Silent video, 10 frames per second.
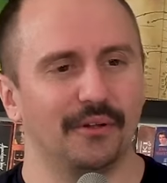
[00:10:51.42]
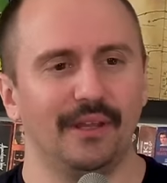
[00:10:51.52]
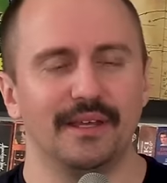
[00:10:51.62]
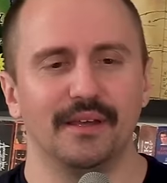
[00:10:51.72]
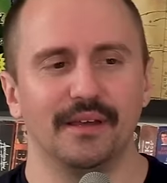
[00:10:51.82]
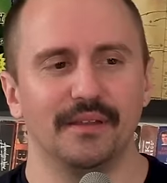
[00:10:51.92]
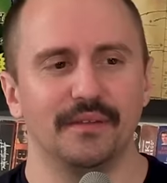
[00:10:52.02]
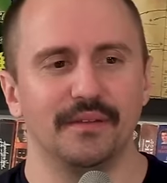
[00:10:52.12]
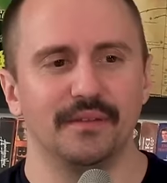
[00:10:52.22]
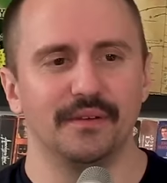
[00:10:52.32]
They're like
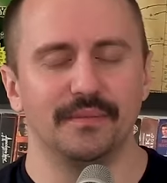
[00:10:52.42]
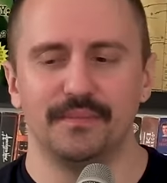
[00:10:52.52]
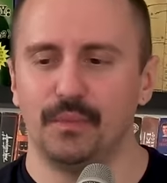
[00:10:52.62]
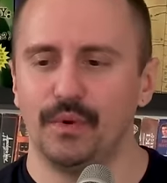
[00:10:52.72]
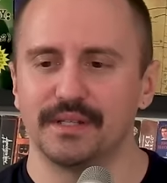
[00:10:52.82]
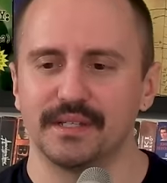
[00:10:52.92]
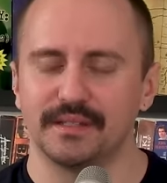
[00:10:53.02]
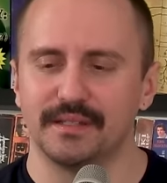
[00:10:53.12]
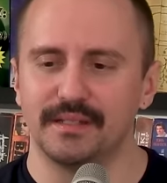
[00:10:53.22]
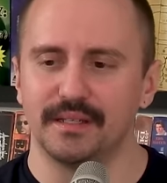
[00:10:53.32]
the what is
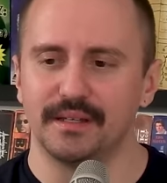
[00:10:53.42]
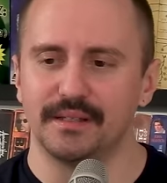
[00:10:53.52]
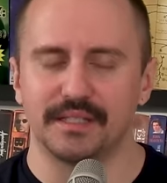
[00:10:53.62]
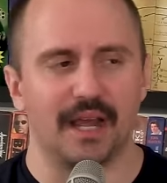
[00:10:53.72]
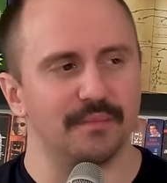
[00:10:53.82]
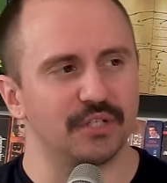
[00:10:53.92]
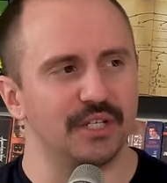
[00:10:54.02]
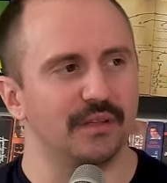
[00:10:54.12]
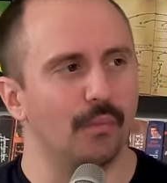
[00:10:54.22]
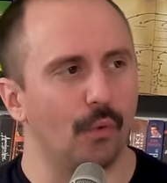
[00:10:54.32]
it? The Time Machine, the